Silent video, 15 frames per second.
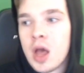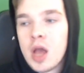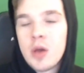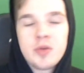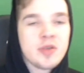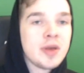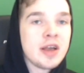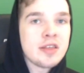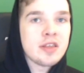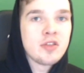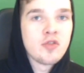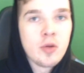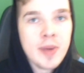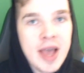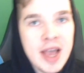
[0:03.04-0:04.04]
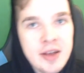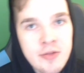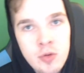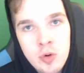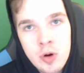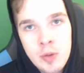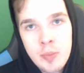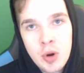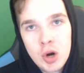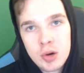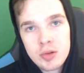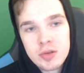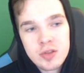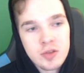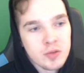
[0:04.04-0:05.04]
Hey, what's up guys, Control back for
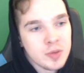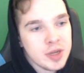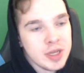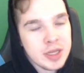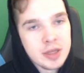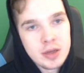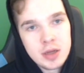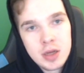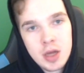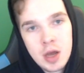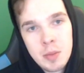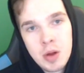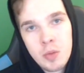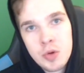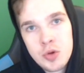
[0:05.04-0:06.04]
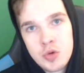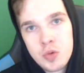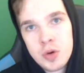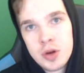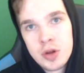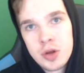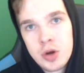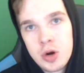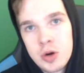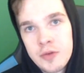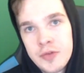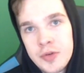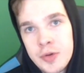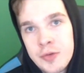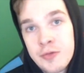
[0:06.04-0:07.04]
part 3 of my Witchwood card
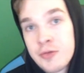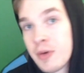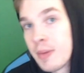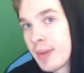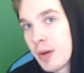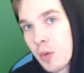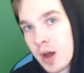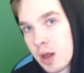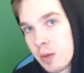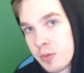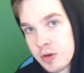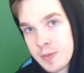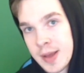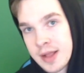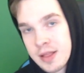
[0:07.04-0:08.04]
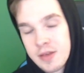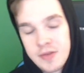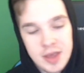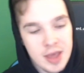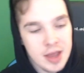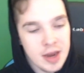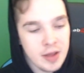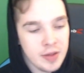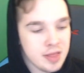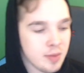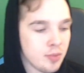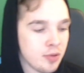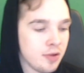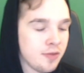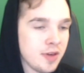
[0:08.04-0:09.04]
review from a wild perspective. Again, I like to
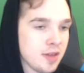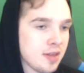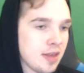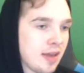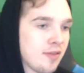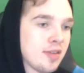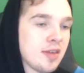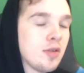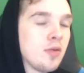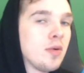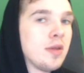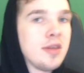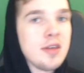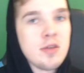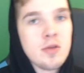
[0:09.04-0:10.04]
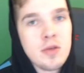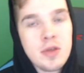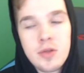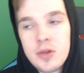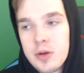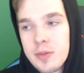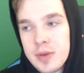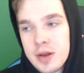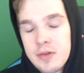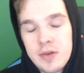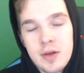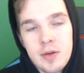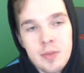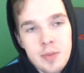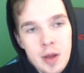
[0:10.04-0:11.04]
preface every single one of these with a little bit
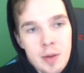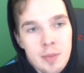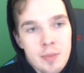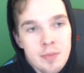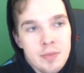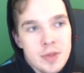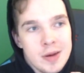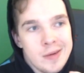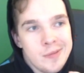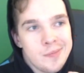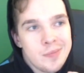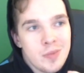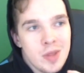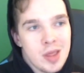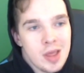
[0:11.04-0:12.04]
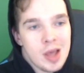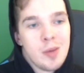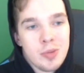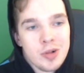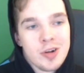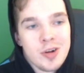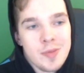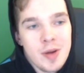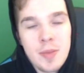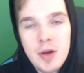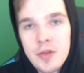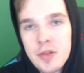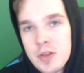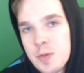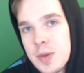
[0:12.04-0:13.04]
of a blurb
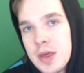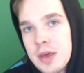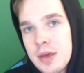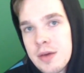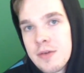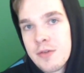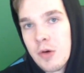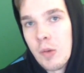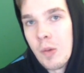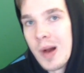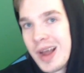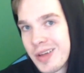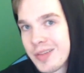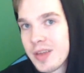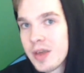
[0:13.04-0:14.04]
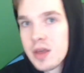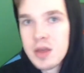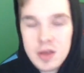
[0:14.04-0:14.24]
about this being for a wild.